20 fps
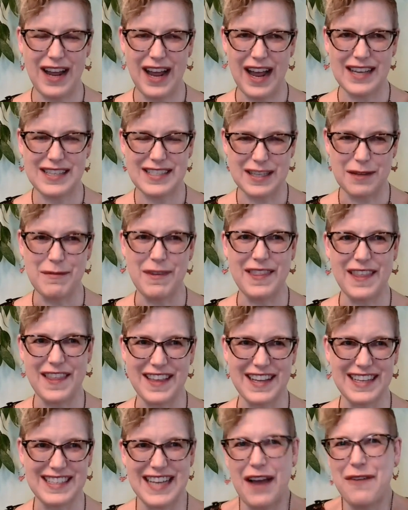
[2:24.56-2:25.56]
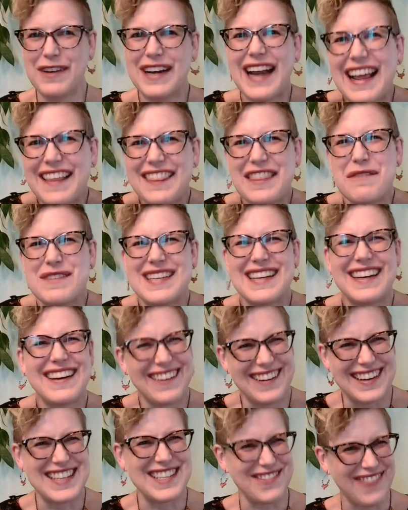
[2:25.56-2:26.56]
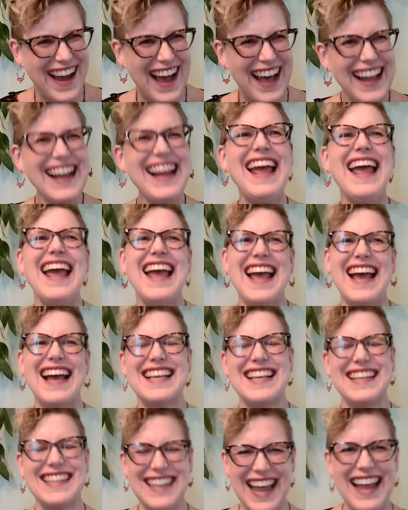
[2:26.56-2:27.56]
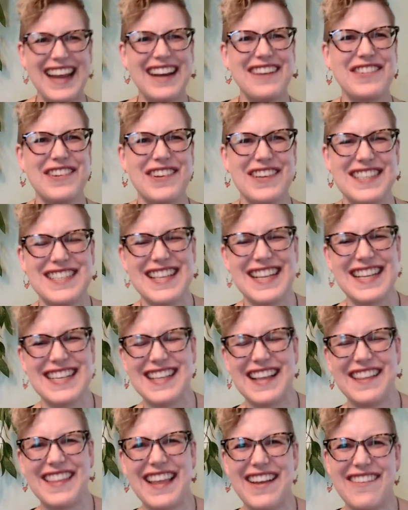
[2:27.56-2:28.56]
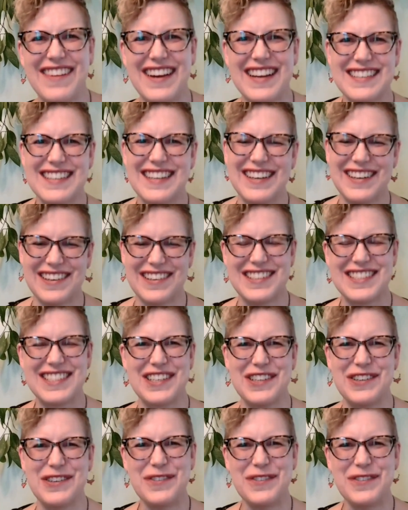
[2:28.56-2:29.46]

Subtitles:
some of the things I would like them to learn as well, and of course things that they want to learn too.